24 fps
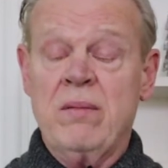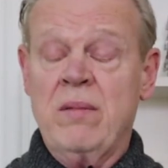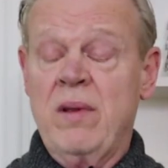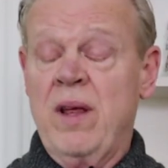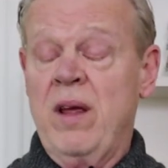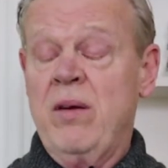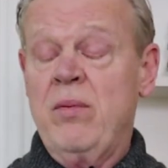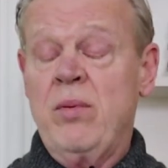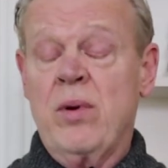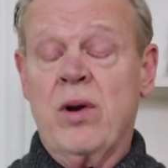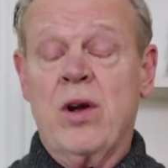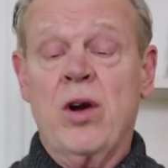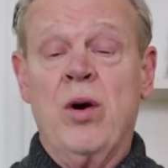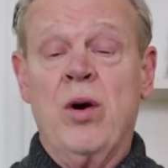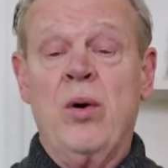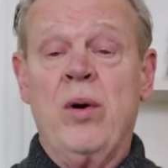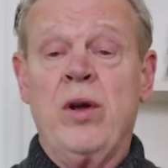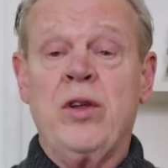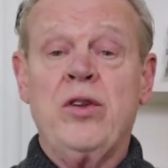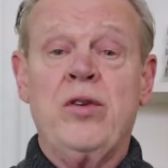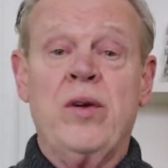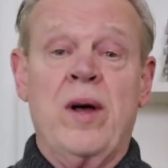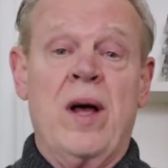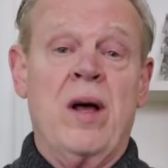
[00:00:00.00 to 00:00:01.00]
They were
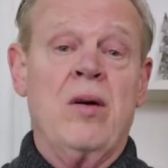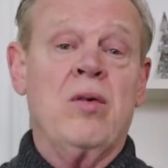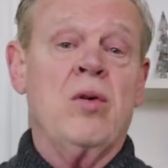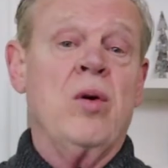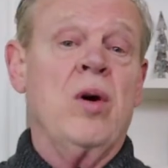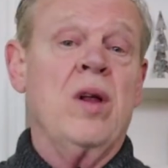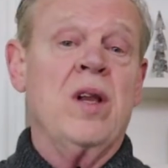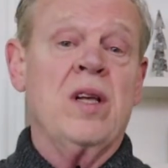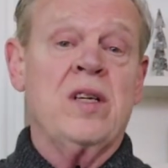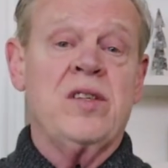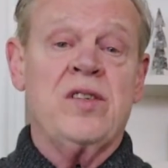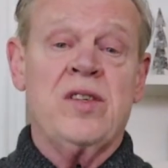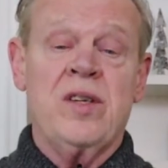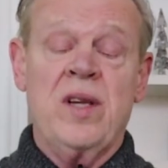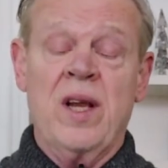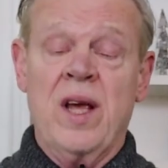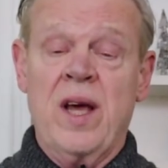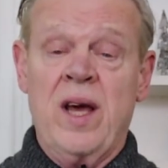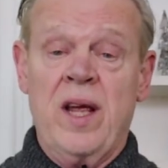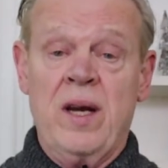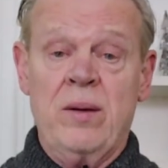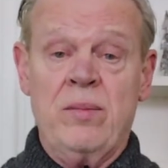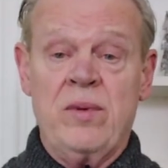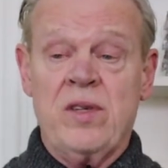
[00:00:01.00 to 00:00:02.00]
going to Alcoholics
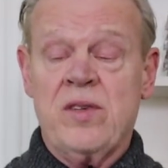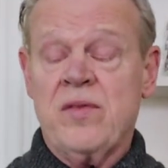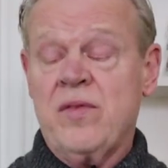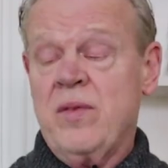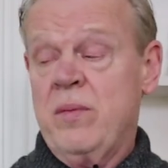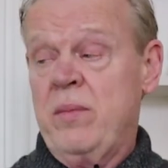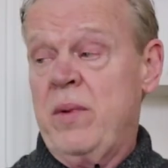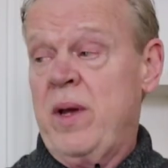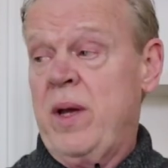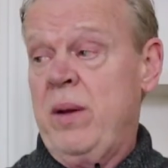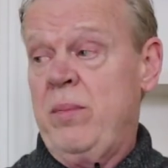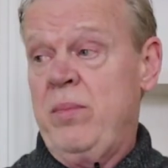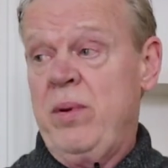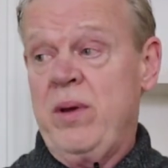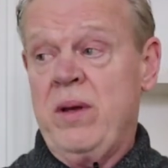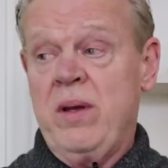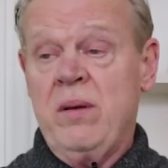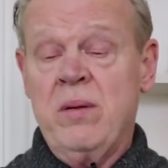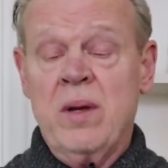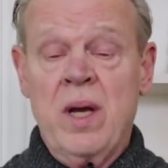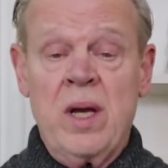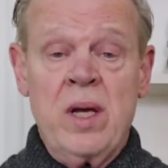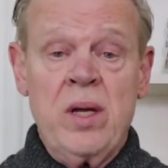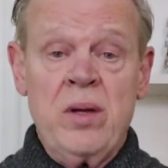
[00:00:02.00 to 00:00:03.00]
Anonymous for
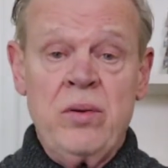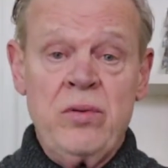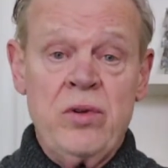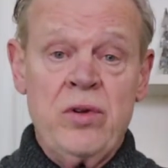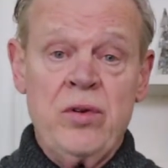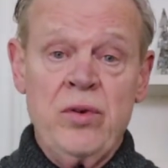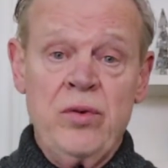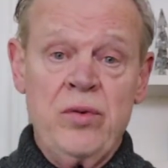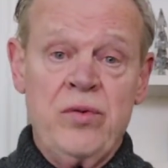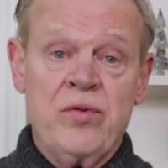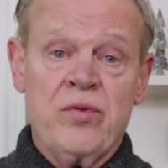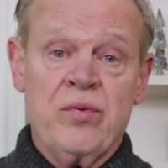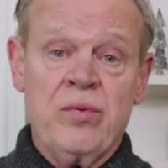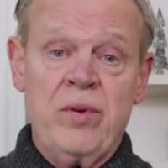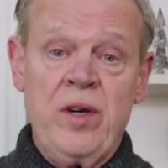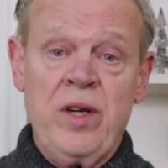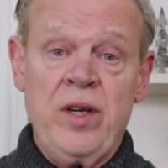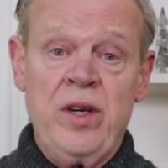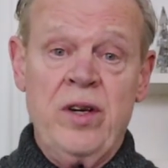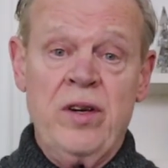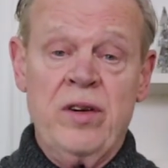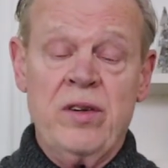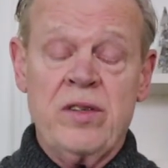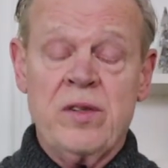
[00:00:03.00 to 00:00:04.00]
maybe 2-3
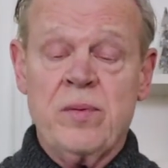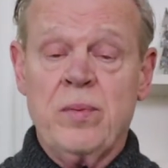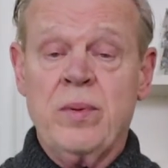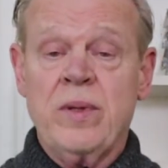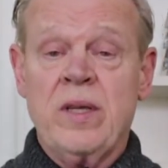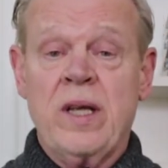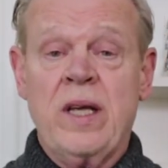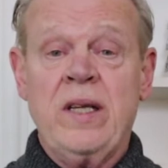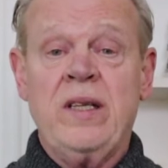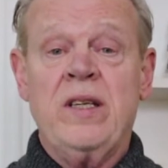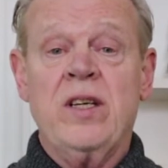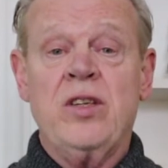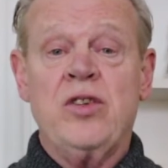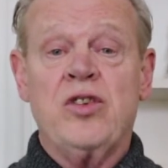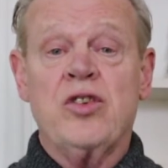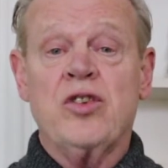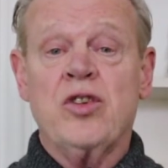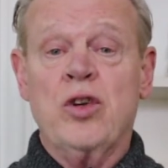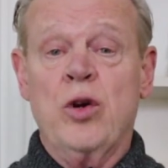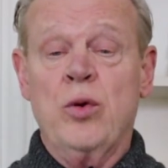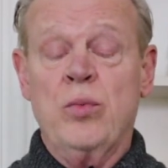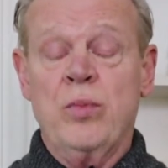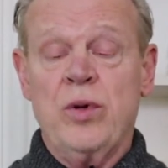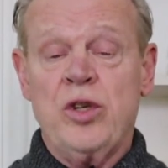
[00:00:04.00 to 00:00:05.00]
years, but they did
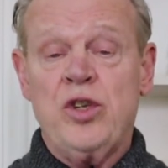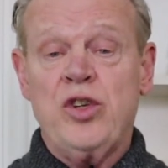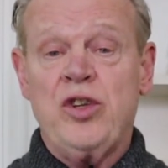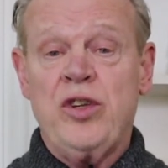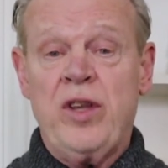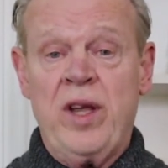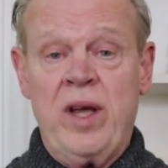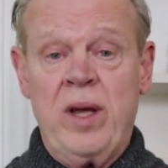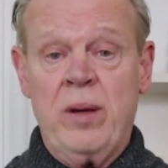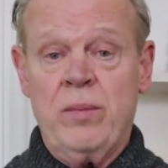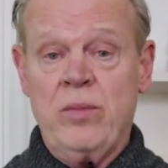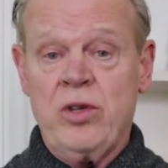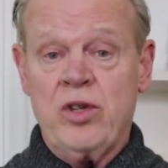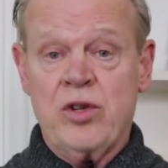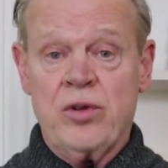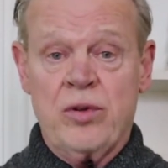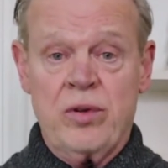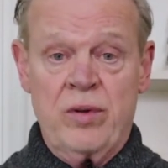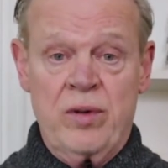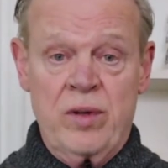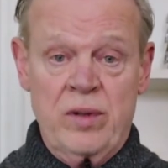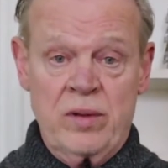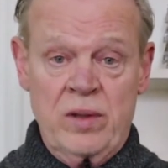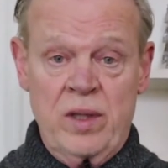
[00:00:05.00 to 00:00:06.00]
so much damage
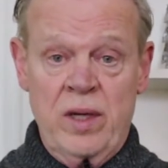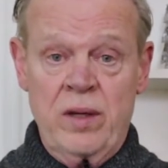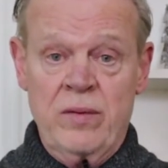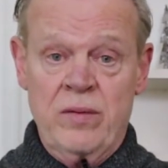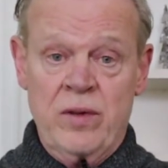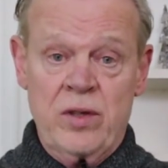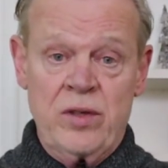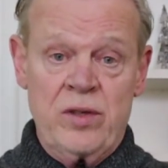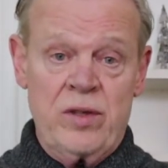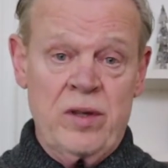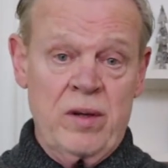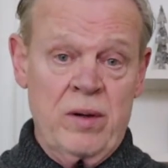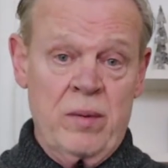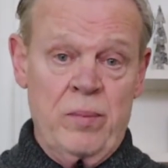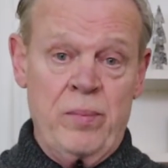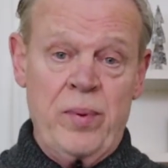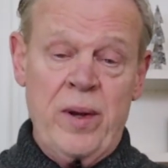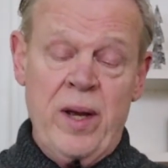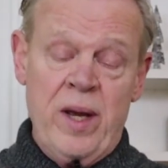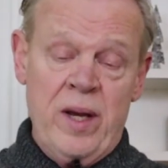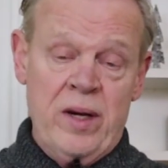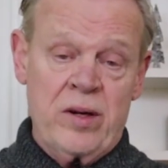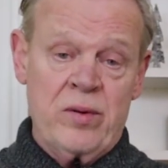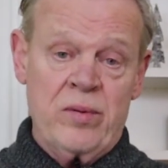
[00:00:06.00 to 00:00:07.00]
to their liver, to their
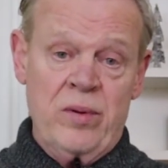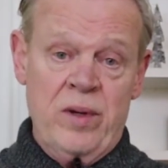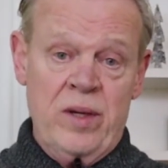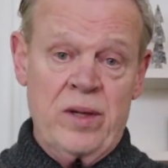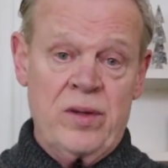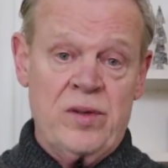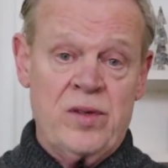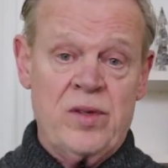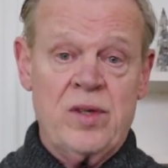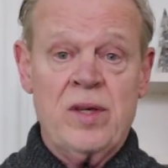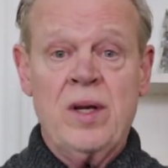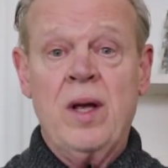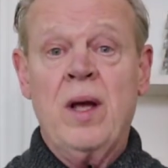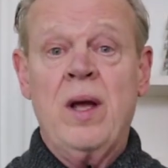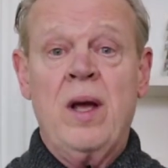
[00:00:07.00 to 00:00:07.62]
pancreas,